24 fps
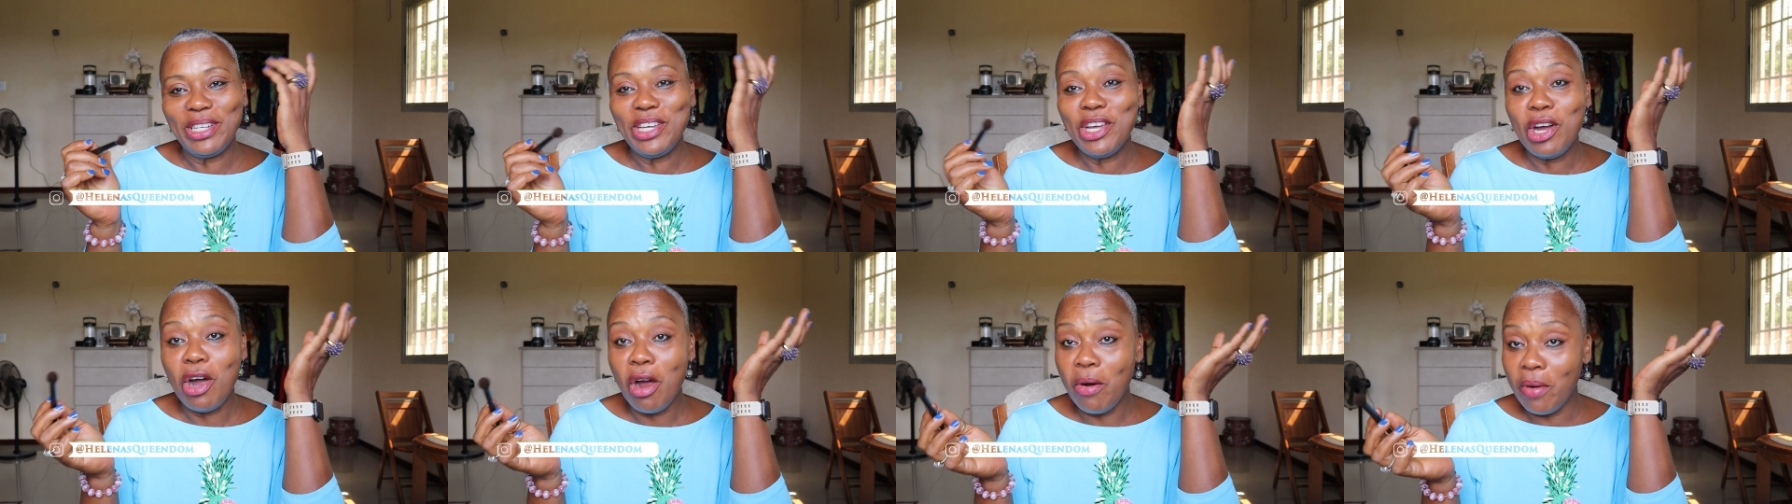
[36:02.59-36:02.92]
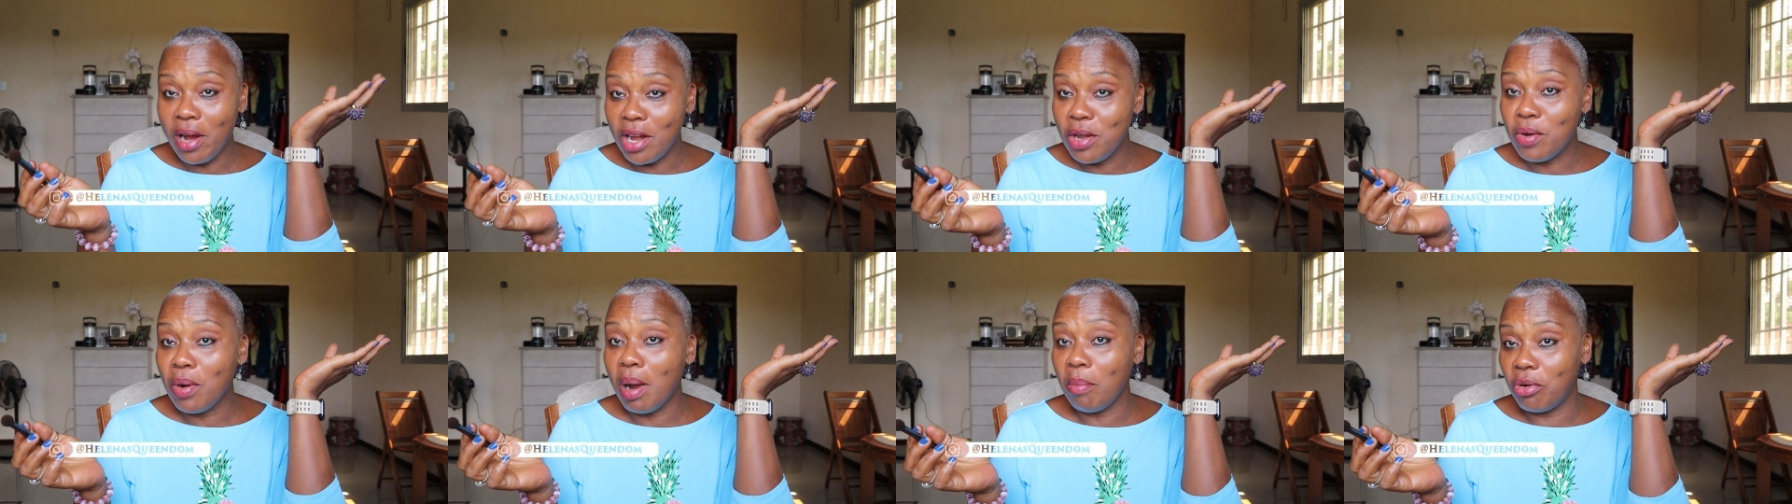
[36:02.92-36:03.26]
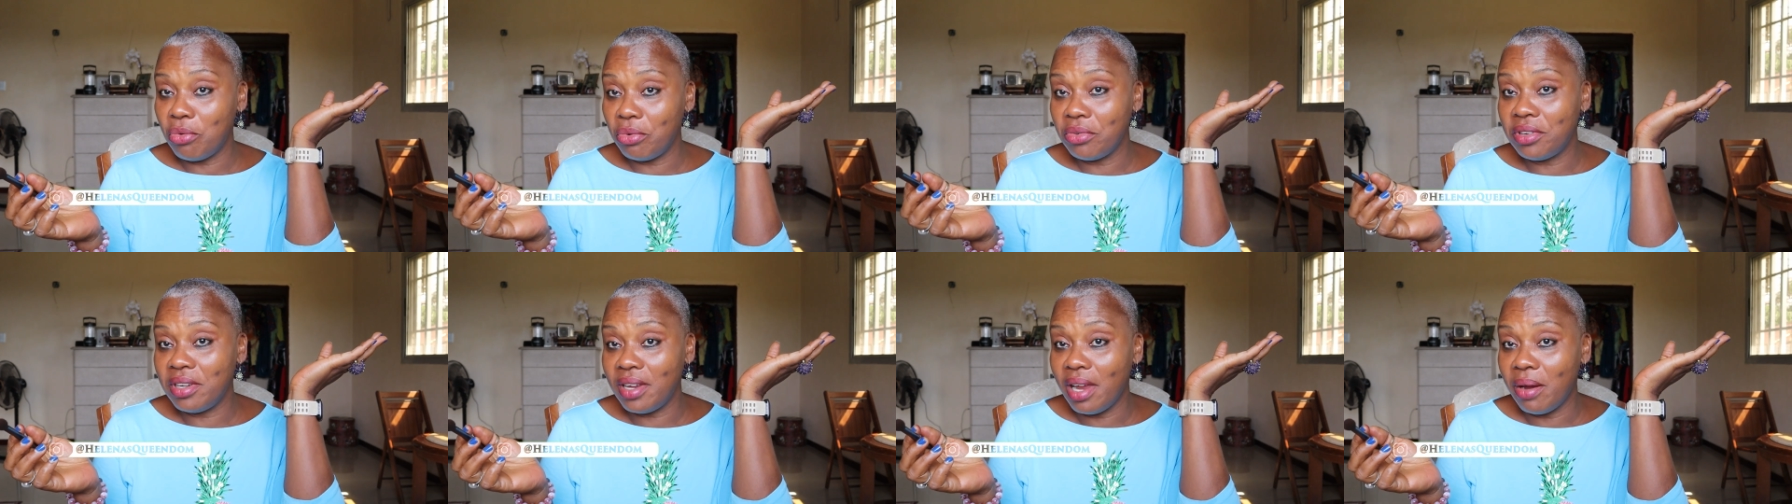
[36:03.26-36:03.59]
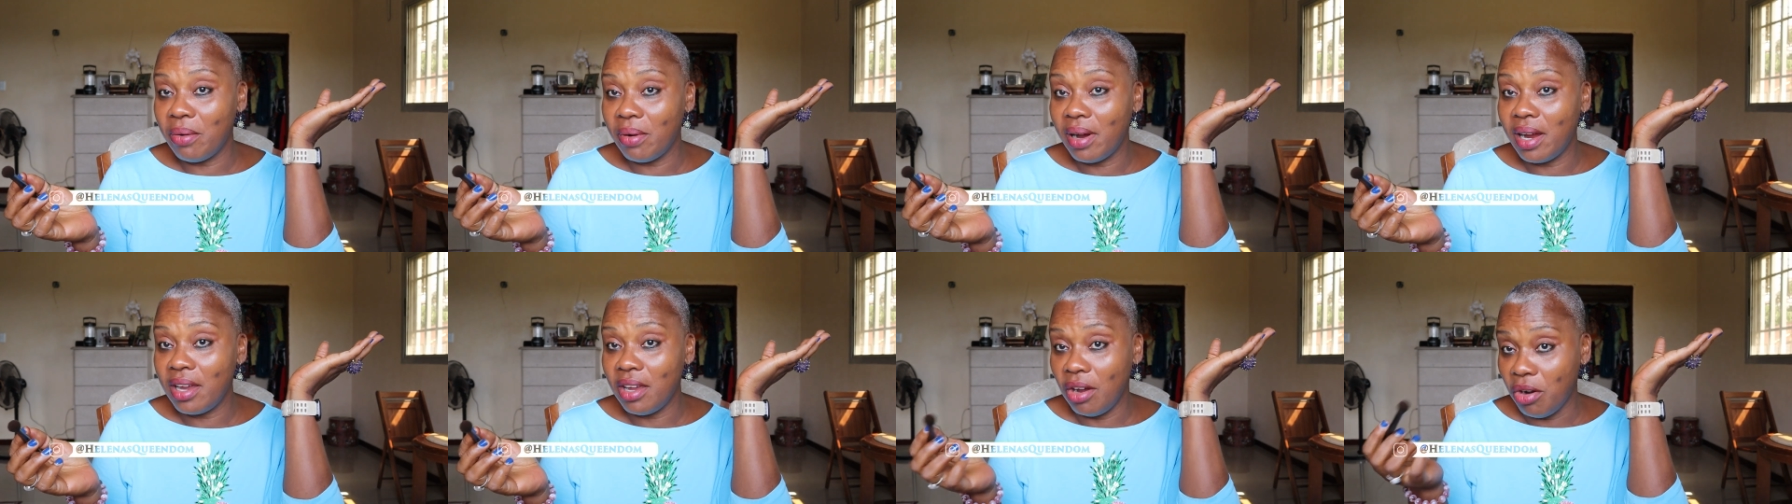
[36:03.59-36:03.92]
you already know I'm good
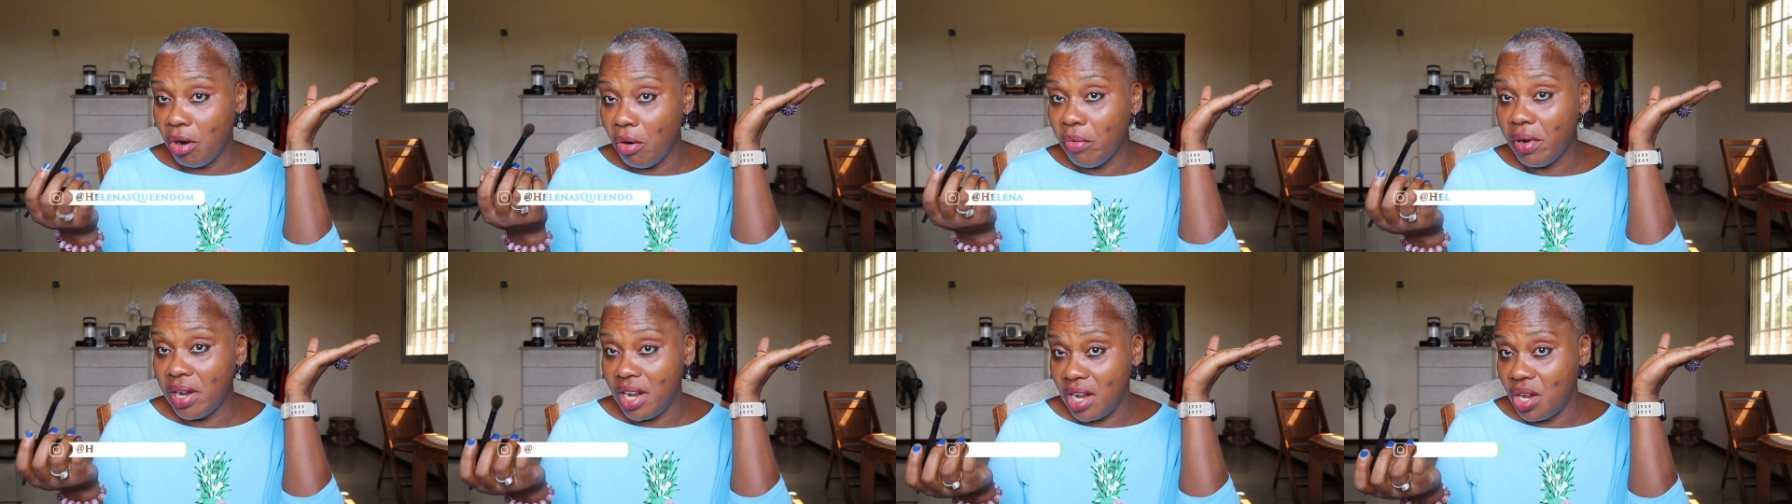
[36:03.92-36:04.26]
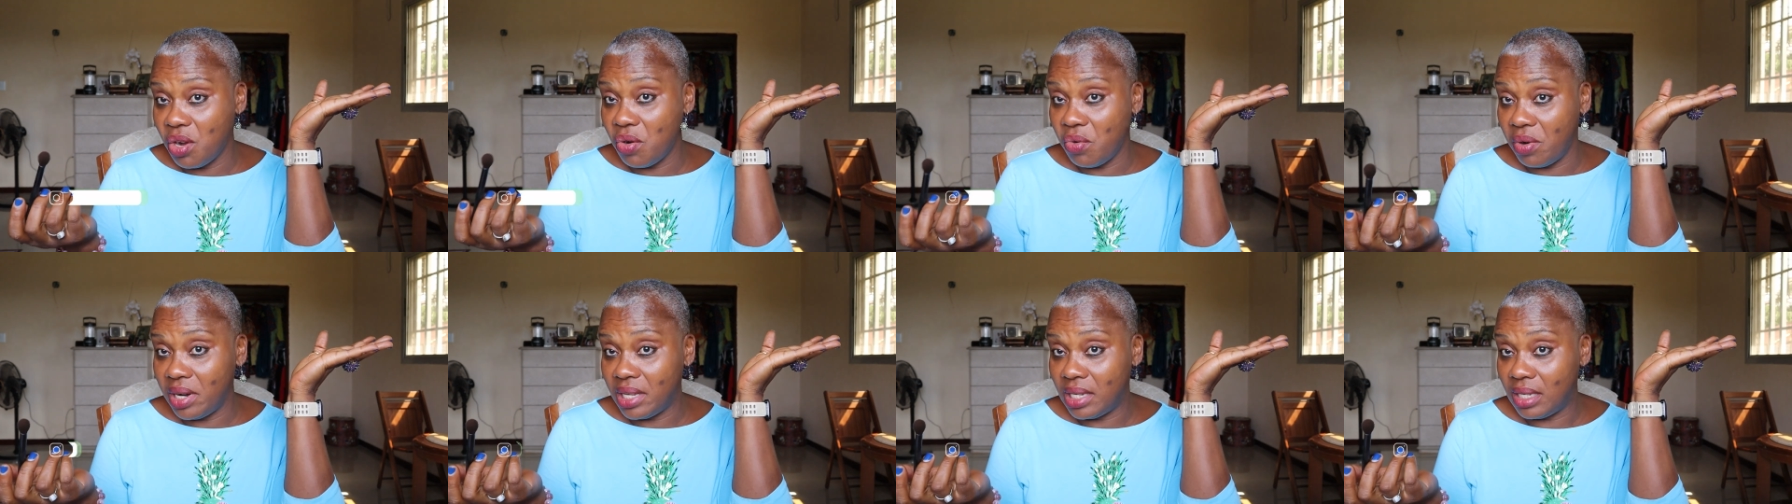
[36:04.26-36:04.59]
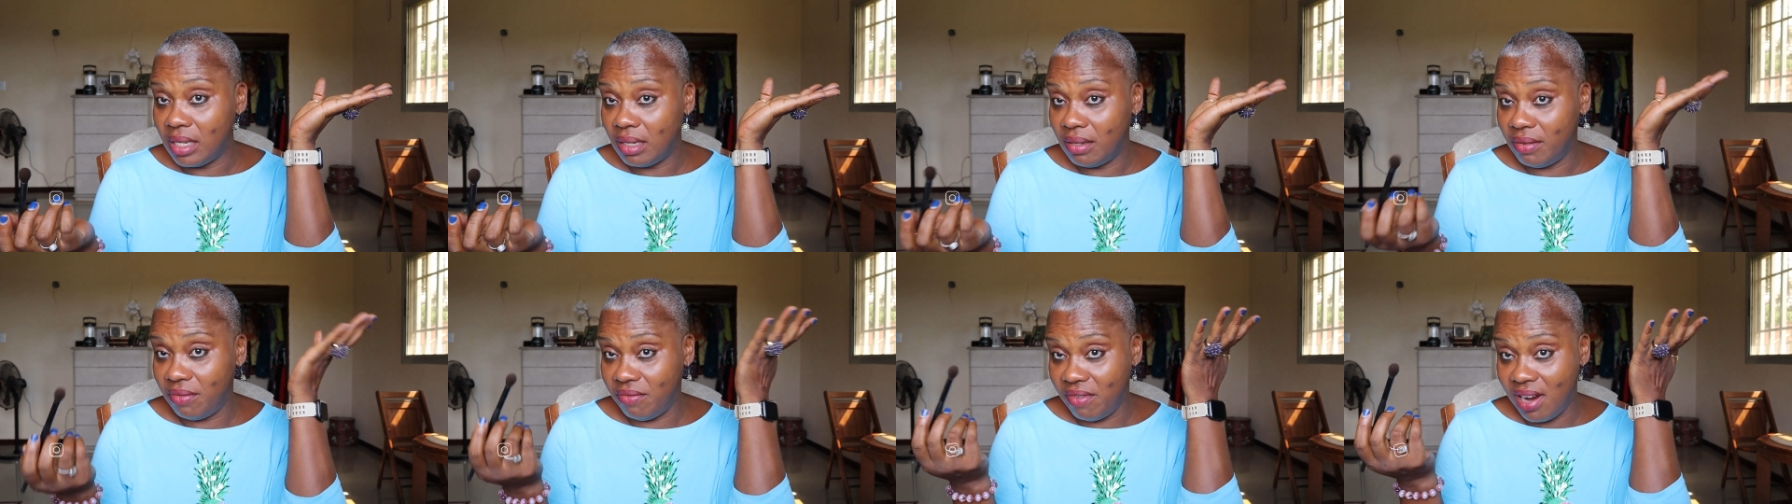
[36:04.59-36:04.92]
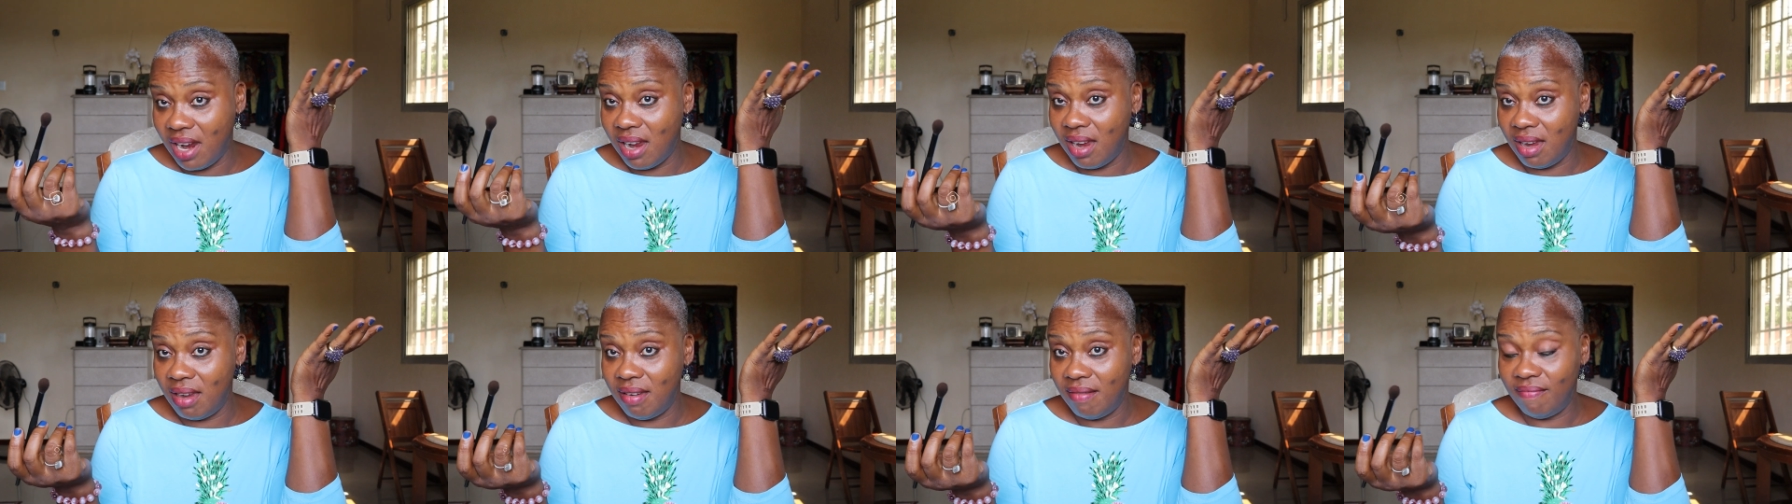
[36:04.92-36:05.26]
here, right? You already know it,
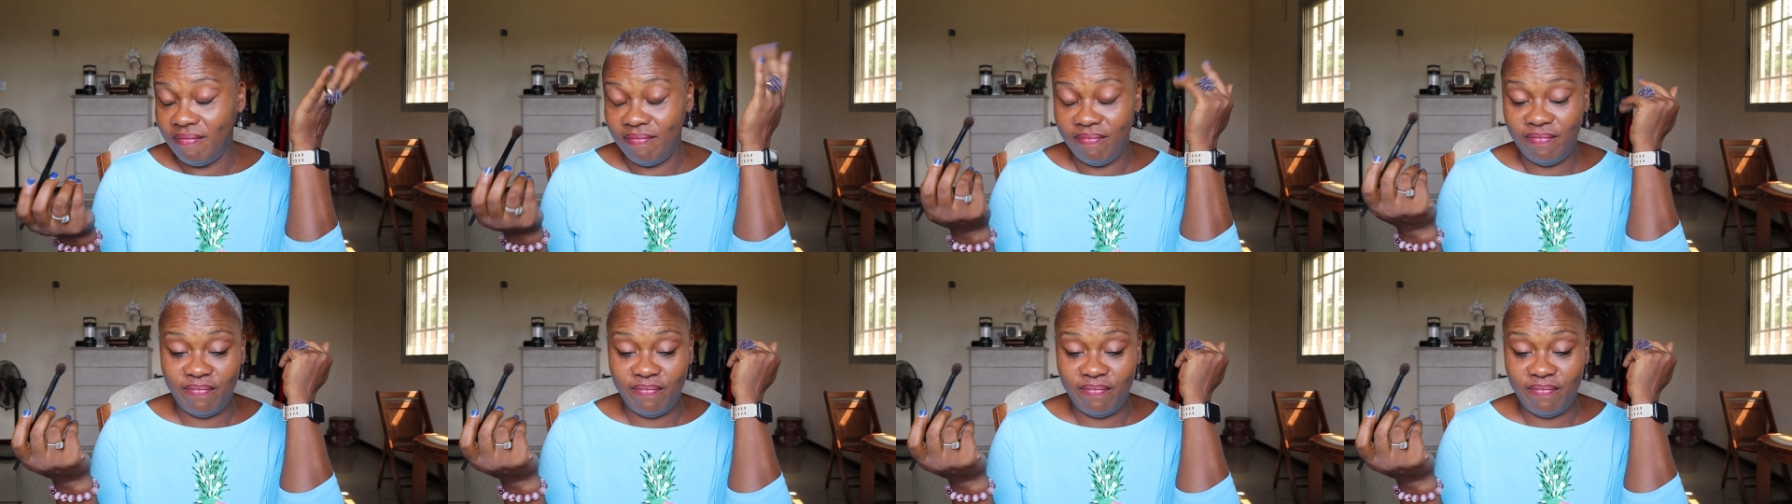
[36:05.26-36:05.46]
right?